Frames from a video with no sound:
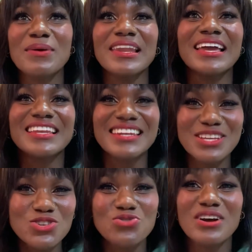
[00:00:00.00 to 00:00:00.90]
it like
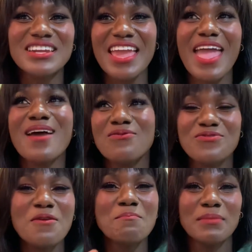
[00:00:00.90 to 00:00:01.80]
literally
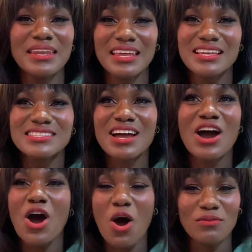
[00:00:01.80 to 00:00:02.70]
every minute
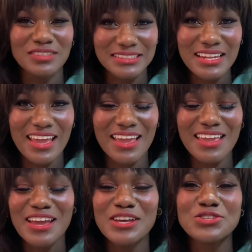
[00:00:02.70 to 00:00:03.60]
of the day.
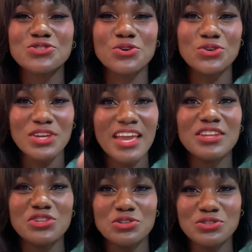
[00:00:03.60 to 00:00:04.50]
So you get
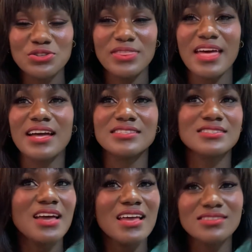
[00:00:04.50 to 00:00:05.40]
used to that.
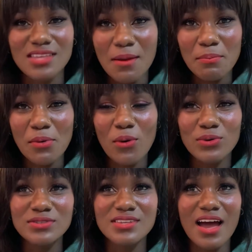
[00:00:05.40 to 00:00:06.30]

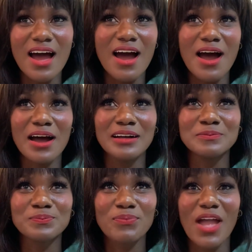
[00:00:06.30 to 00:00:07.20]
Examples are,
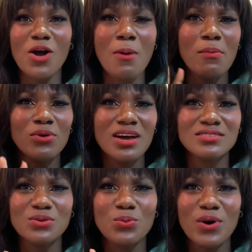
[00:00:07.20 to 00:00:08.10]
I hope I pronounce
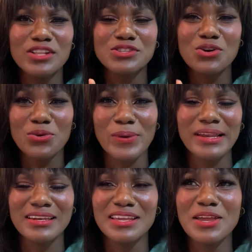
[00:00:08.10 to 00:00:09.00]
the words
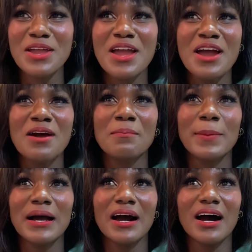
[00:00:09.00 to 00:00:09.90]
correctly,
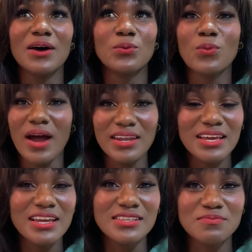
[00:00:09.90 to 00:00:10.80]
but one
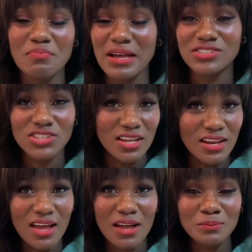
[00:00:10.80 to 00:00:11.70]
is
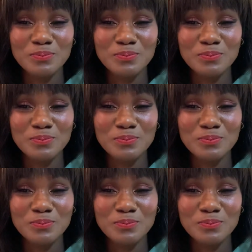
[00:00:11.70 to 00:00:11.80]
mashallah.